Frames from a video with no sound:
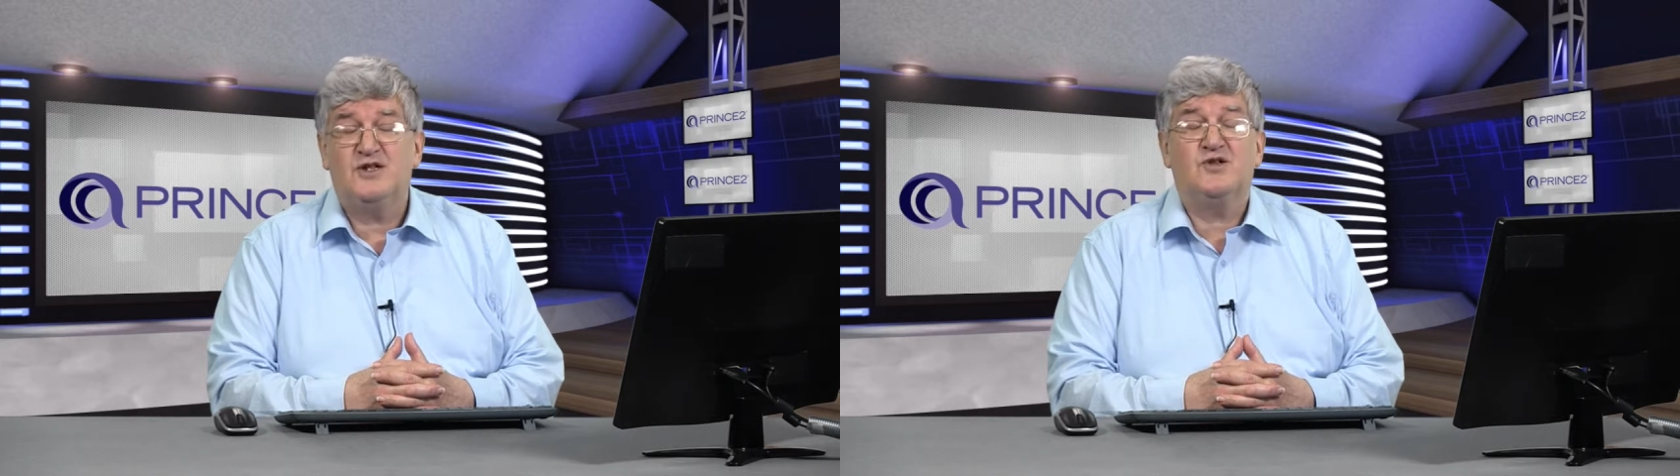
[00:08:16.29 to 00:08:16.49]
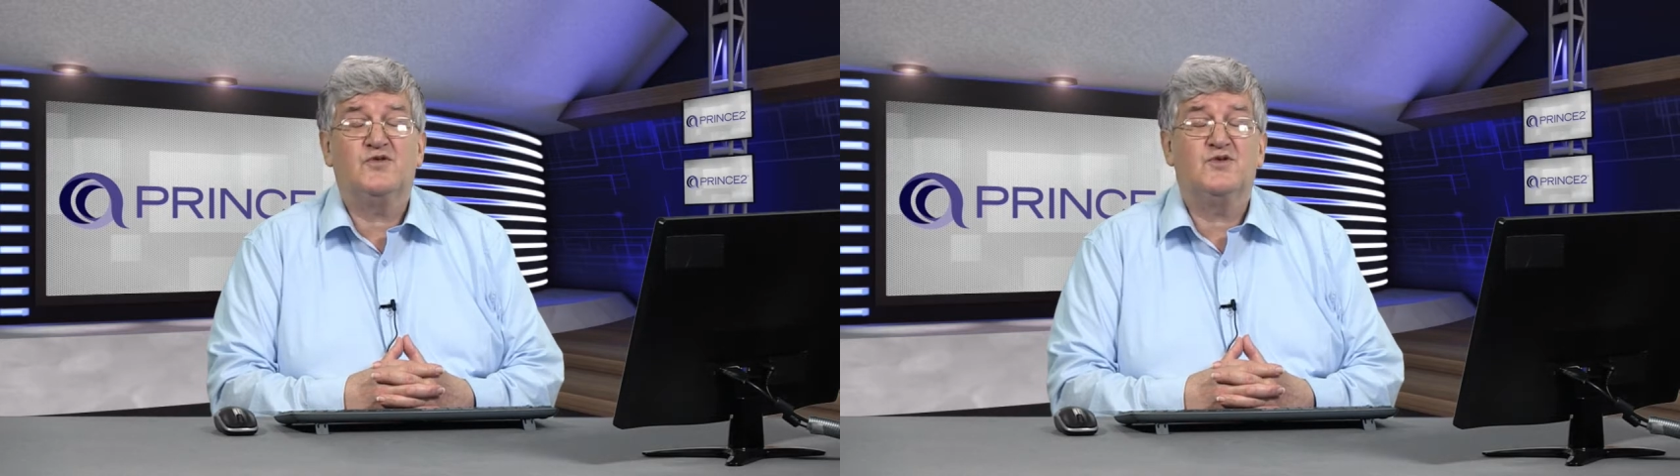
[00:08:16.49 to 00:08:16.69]

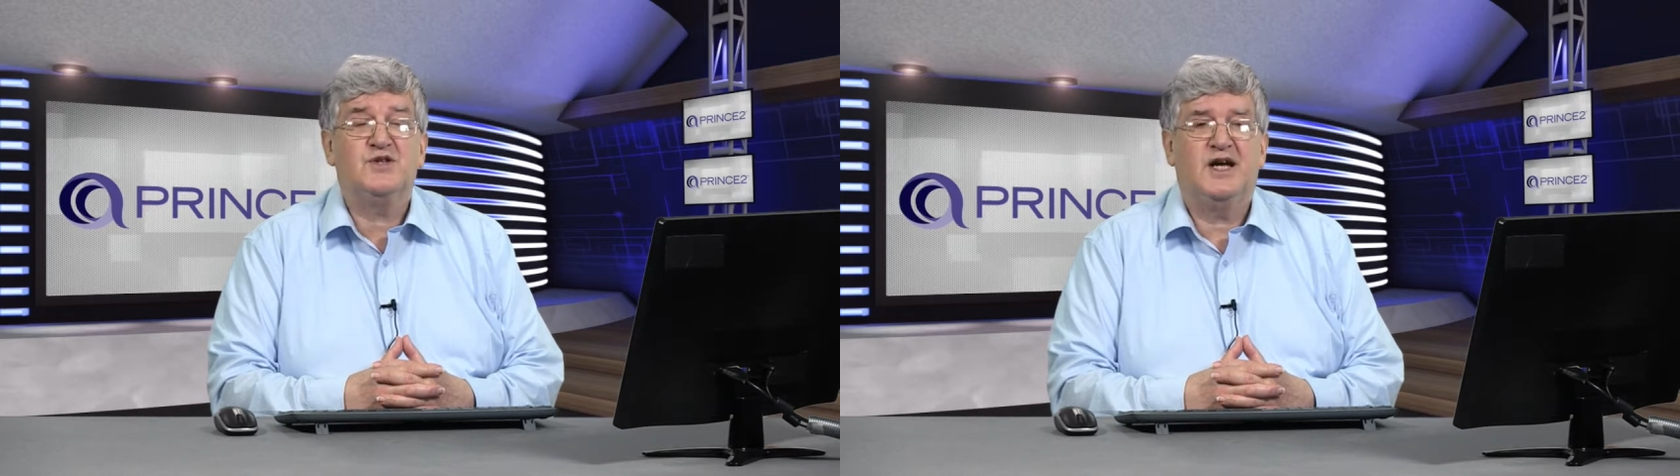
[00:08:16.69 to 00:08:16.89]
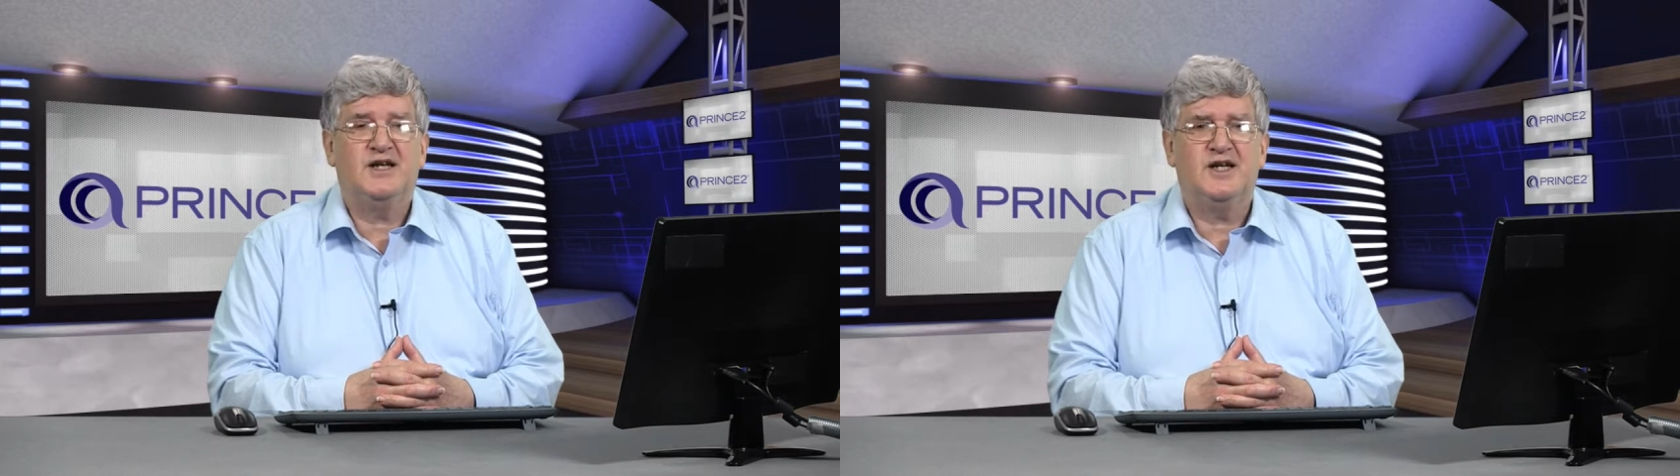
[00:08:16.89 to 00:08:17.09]
useful
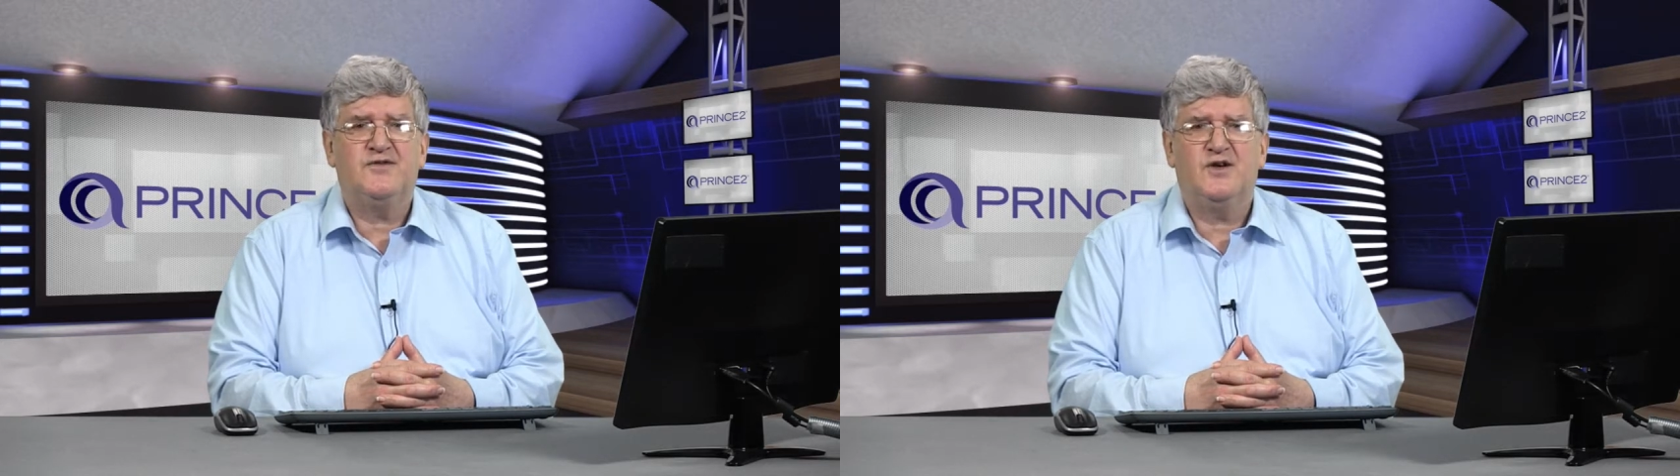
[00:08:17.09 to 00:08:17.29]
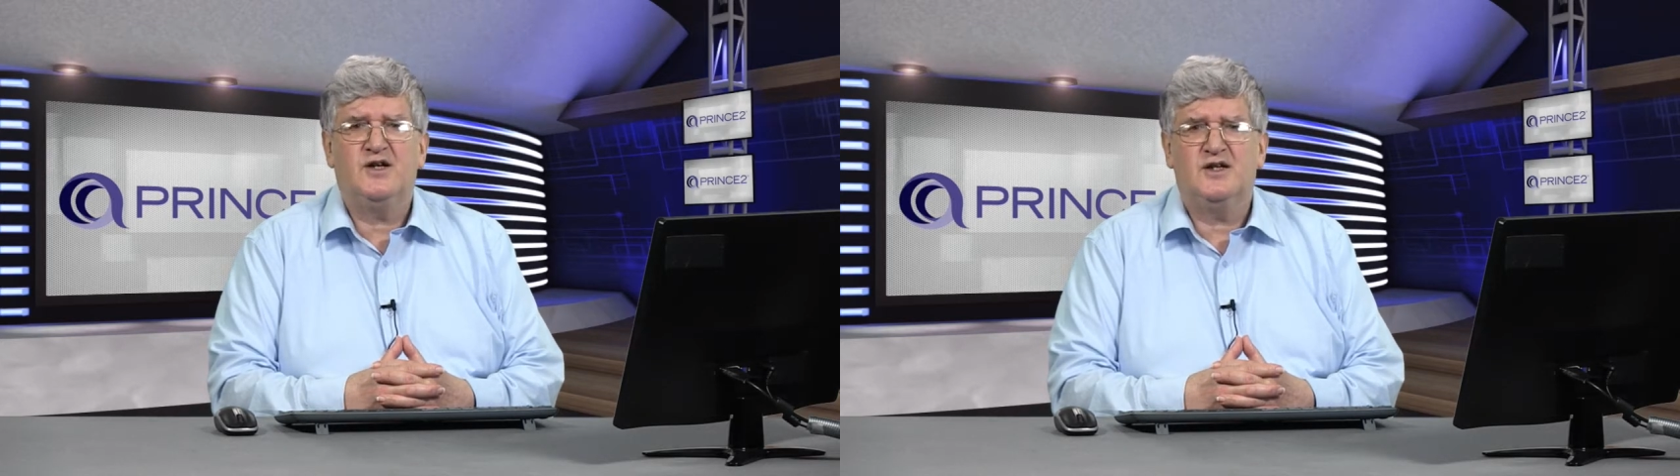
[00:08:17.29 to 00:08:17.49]

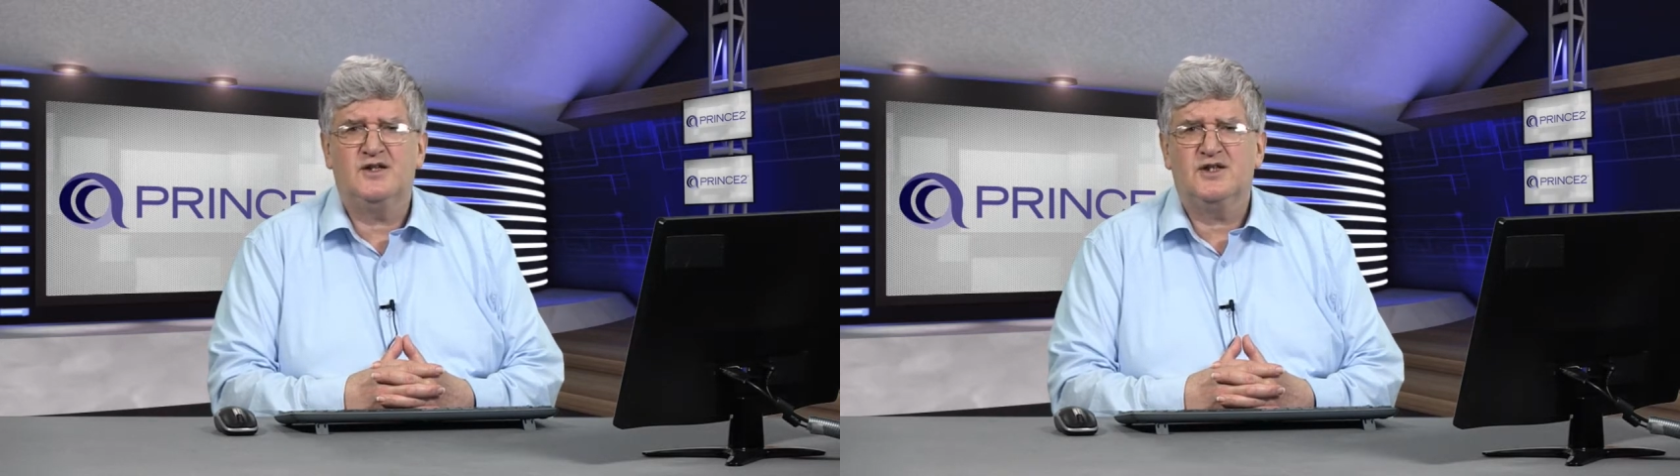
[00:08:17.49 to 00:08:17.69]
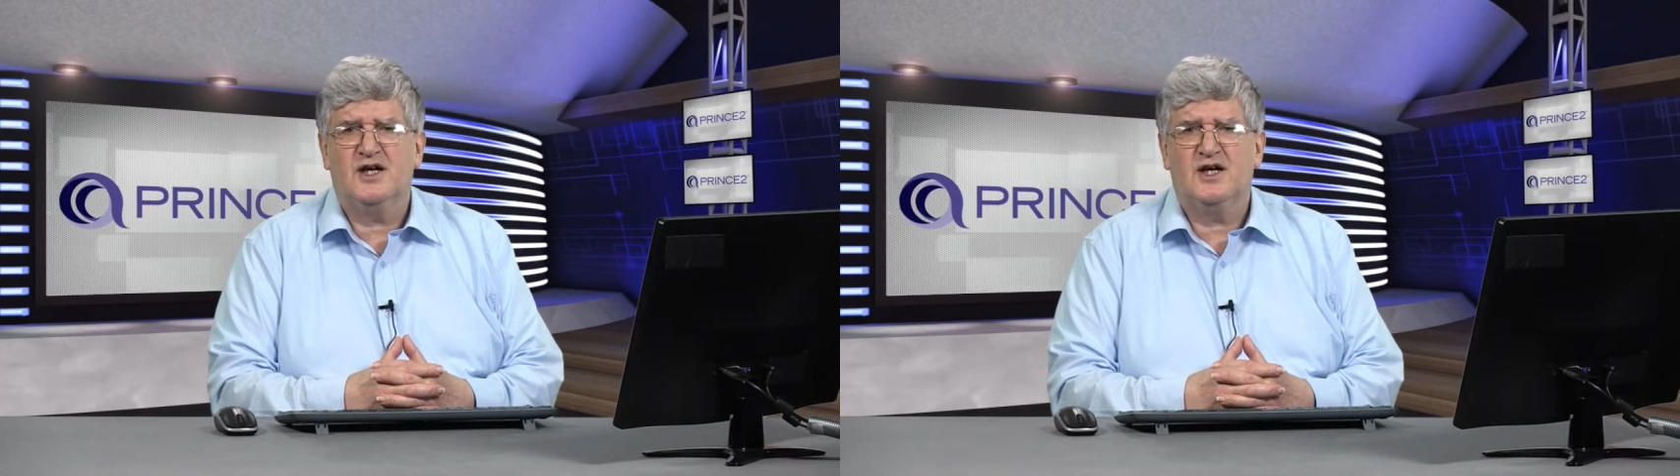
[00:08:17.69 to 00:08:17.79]
technique for